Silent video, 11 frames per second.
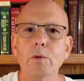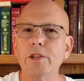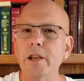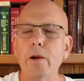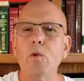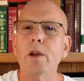So we
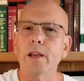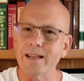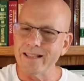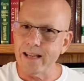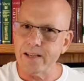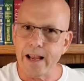say,
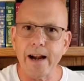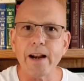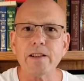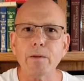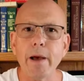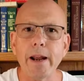is this
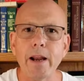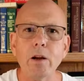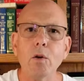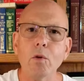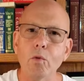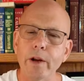anti-Semitic?
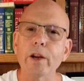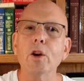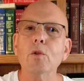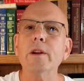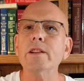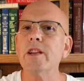We
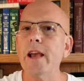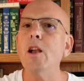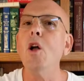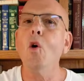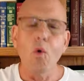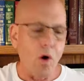go and
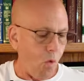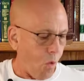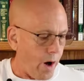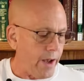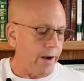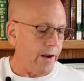say, well,
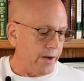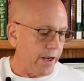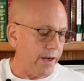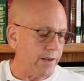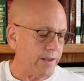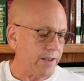what
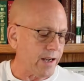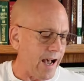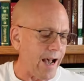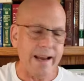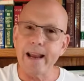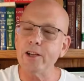does
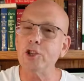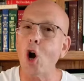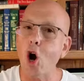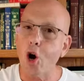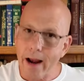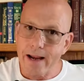
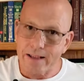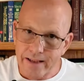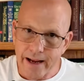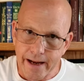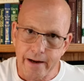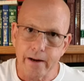IHRA
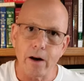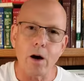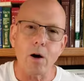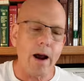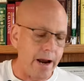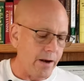say?
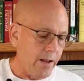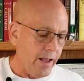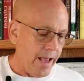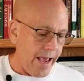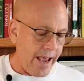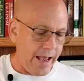All right.
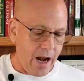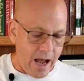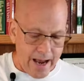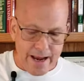And